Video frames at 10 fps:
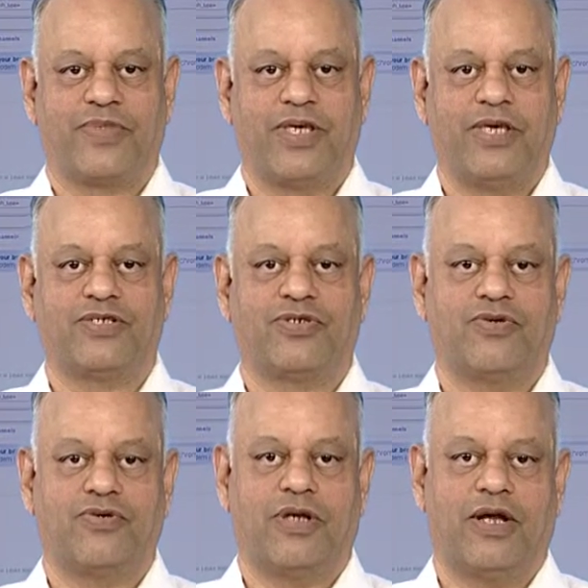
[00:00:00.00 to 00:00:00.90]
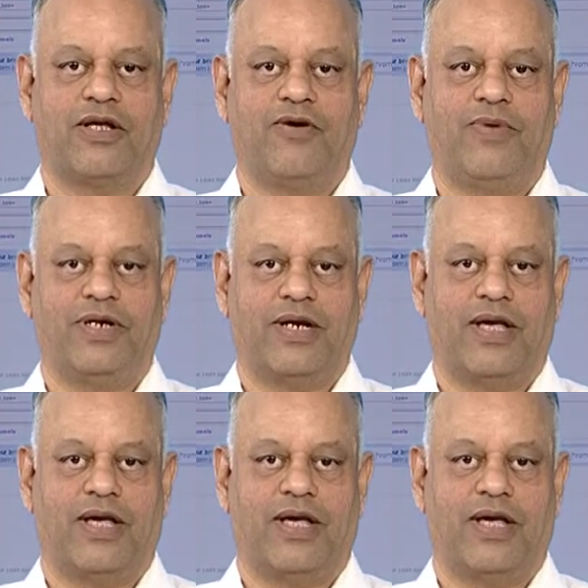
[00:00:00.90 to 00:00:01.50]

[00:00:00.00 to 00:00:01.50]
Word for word: is through non-governmental